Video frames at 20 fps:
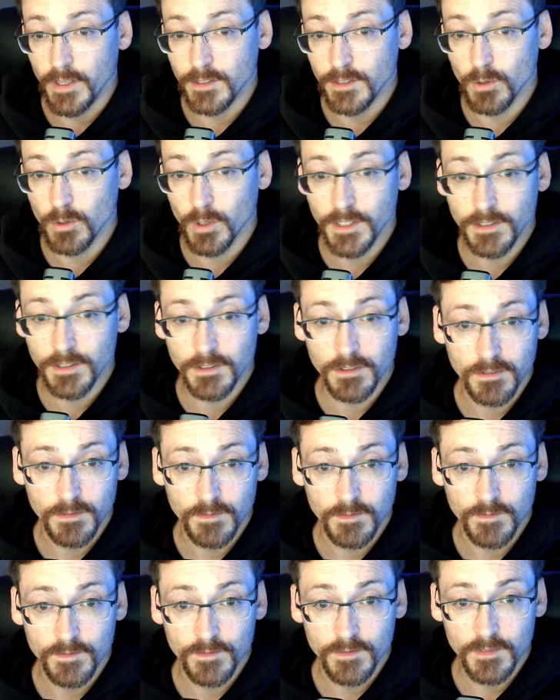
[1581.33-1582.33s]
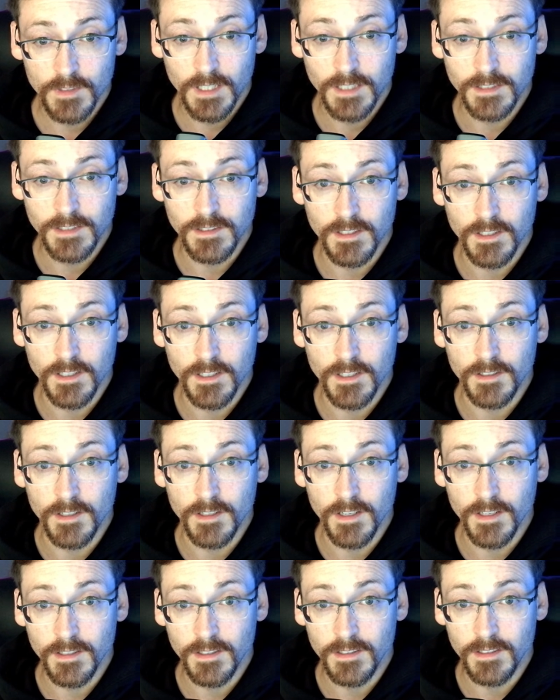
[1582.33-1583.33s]
source. It's
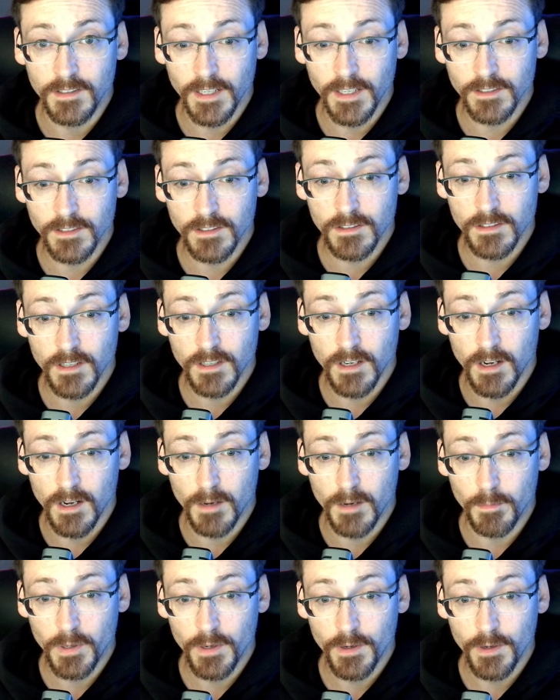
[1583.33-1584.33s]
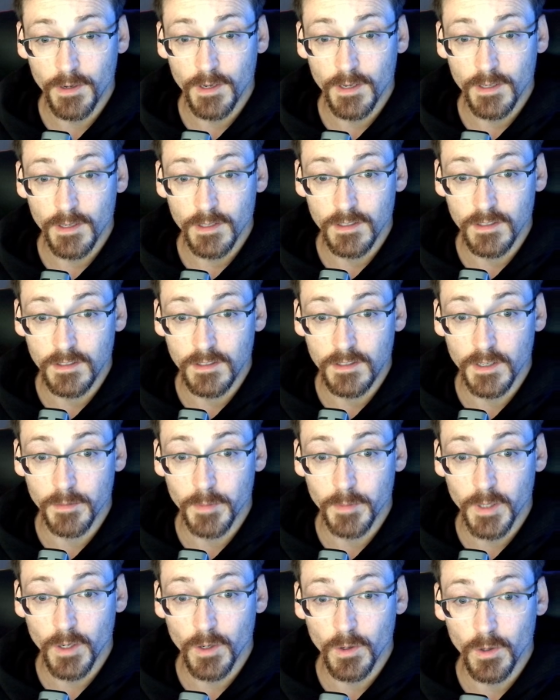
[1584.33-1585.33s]
in desktop
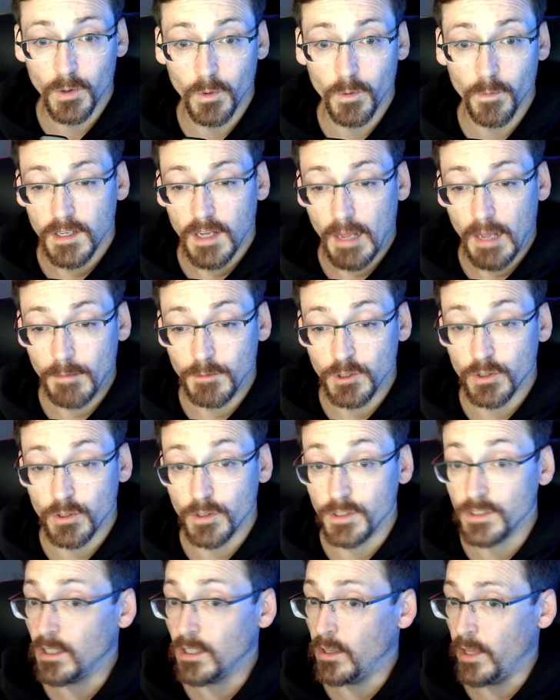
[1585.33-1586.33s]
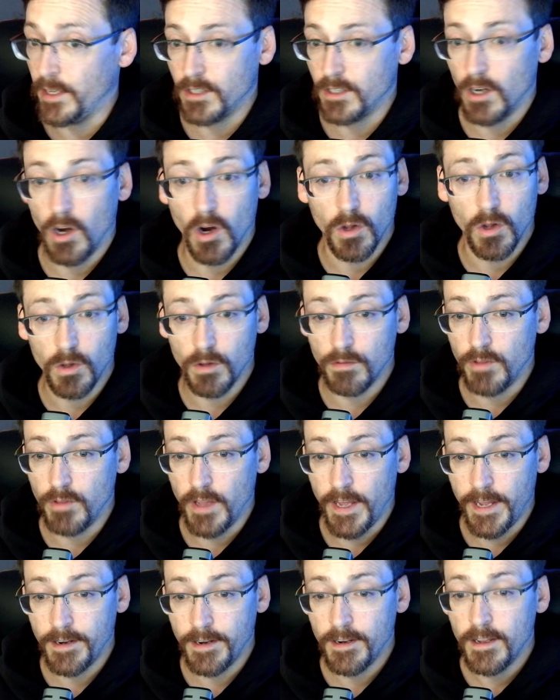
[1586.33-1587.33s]
demo. I'm just going to select all of
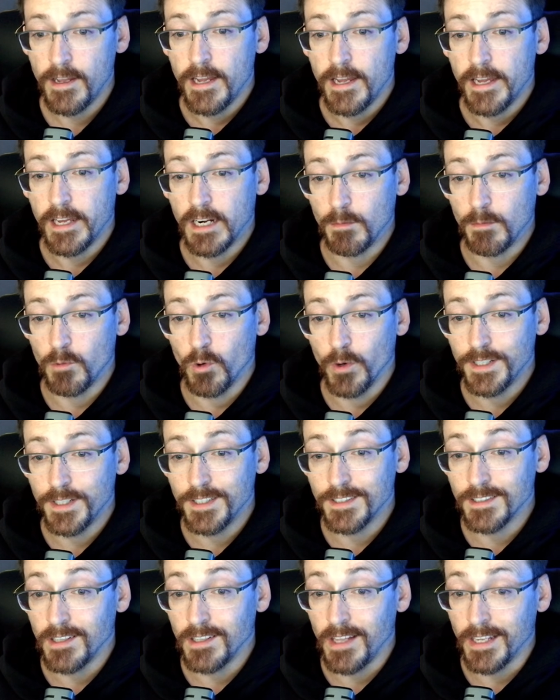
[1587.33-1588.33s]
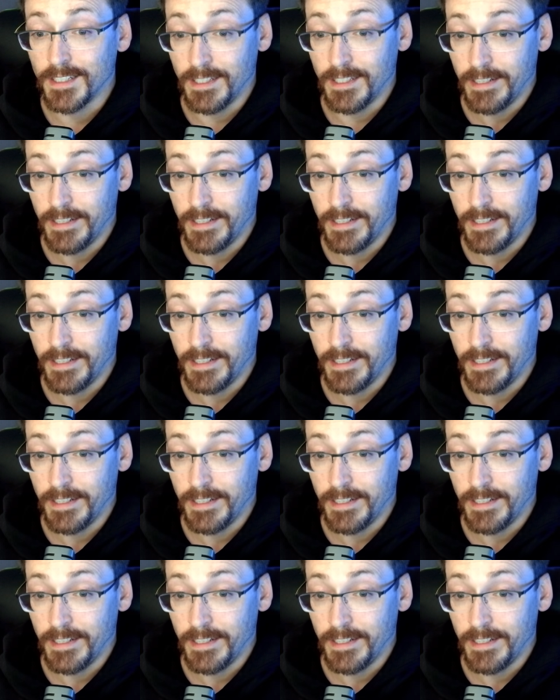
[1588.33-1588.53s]
that, and I'm going to select an